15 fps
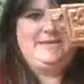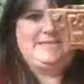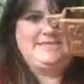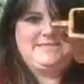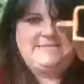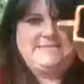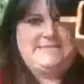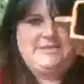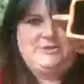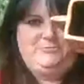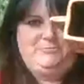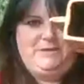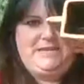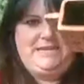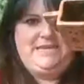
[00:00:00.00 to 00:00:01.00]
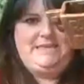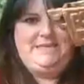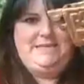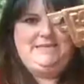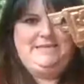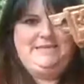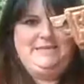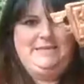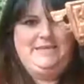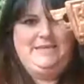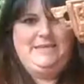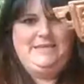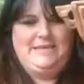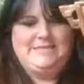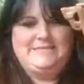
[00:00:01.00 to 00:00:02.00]
It's this little bitty
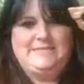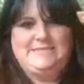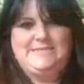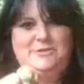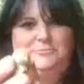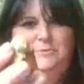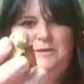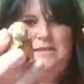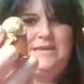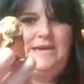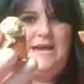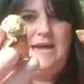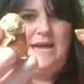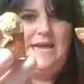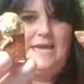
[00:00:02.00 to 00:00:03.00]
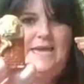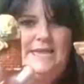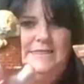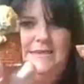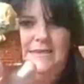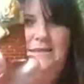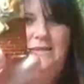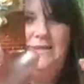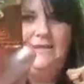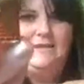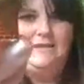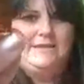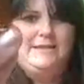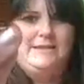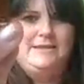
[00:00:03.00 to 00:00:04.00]
guy. And then,
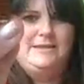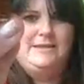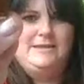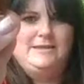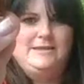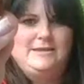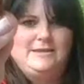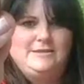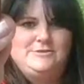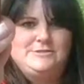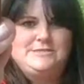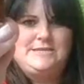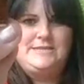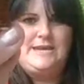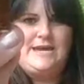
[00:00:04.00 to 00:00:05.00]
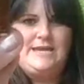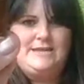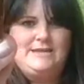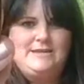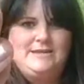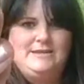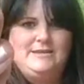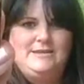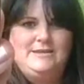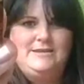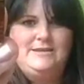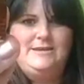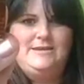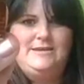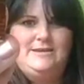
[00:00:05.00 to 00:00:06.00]
can you see that?
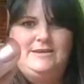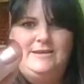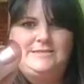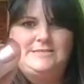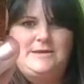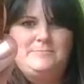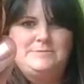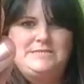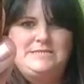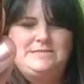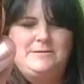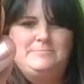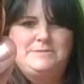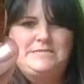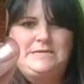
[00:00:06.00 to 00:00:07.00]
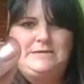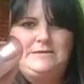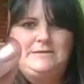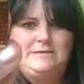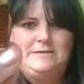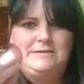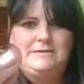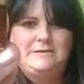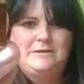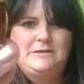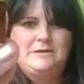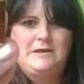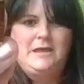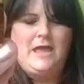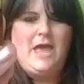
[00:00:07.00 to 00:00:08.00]
It's Humpty Dumpty.
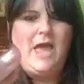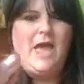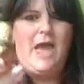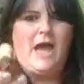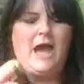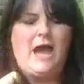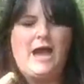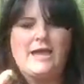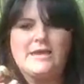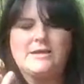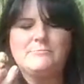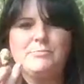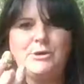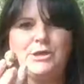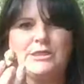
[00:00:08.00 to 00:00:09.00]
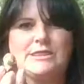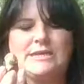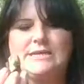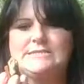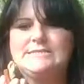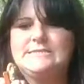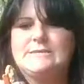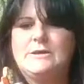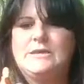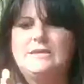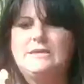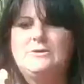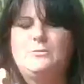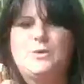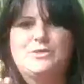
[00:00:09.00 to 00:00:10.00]
I can put this
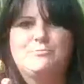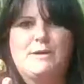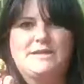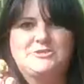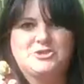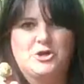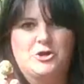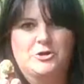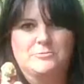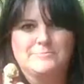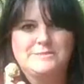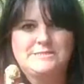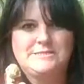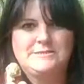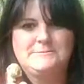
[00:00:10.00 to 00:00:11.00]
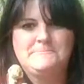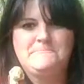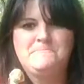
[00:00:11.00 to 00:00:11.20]
with my charms